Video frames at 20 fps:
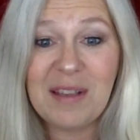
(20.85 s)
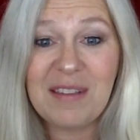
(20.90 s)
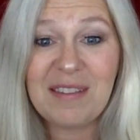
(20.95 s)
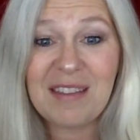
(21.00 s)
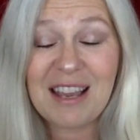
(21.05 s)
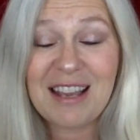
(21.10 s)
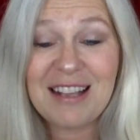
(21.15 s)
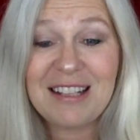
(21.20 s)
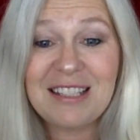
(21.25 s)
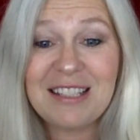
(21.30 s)
is
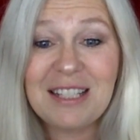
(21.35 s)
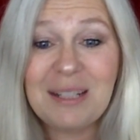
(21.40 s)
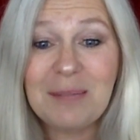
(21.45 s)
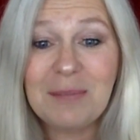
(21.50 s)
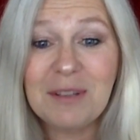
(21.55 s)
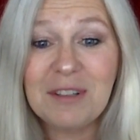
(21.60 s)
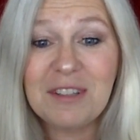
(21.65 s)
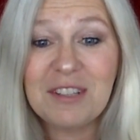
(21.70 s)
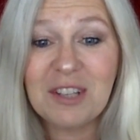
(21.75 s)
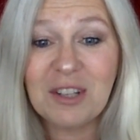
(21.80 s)
18
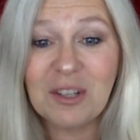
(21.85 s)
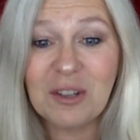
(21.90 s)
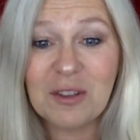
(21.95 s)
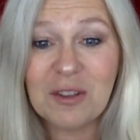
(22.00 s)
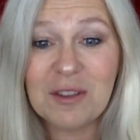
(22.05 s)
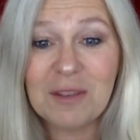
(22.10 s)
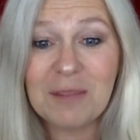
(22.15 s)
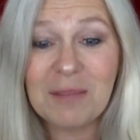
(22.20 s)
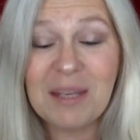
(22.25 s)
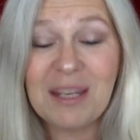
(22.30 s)
months younger
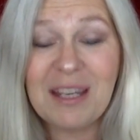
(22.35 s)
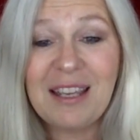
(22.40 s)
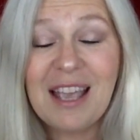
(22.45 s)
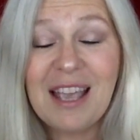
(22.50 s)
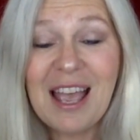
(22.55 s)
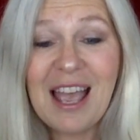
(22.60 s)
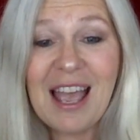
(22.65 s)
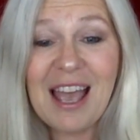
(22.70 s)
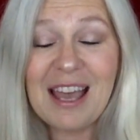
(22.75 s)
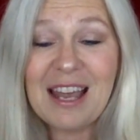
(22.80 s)
than me.
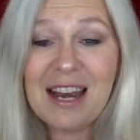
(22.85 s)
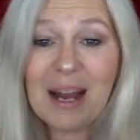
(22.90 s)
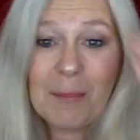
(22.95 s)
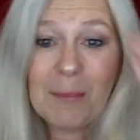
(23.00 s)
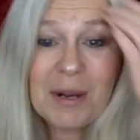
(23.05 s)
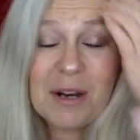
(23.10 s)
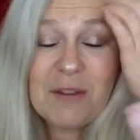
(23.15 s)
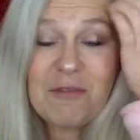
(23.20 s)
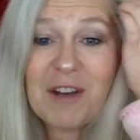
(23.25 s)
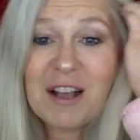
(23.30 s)
And I'm
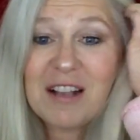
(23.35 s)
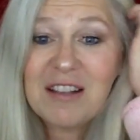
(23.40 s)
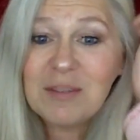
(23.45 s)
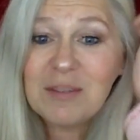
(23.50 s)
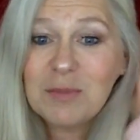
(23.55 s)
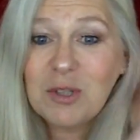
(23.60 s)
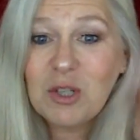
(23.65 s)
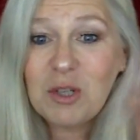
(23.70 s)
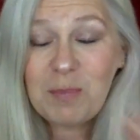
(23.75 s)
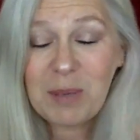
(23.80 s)
going to find
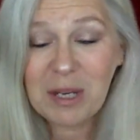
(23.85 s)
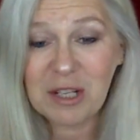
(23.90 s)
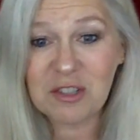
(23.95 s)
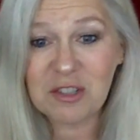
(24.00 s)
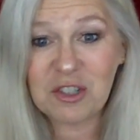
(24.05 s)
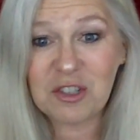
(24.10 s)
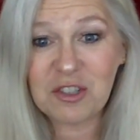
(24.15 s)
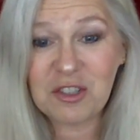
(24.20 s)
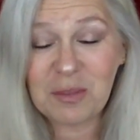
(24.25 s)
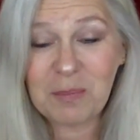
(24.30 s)
some good
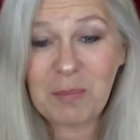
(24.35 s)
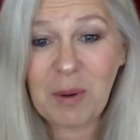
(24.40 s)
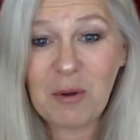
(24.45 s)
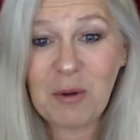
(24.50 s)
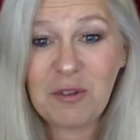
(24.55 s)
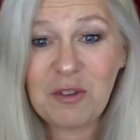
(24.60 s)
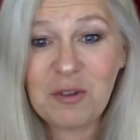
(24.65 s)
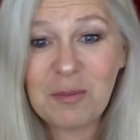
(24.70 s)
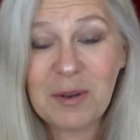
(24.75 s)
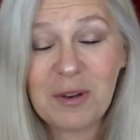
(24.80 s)
pictures and
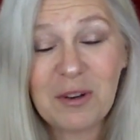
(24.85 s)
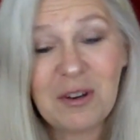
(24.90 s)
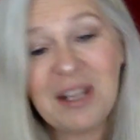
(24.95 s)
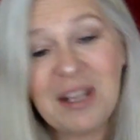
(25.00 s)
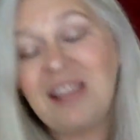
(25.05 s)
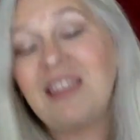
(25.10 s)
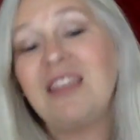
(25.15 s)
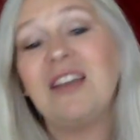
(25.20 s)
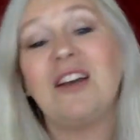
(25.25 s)
post them underneath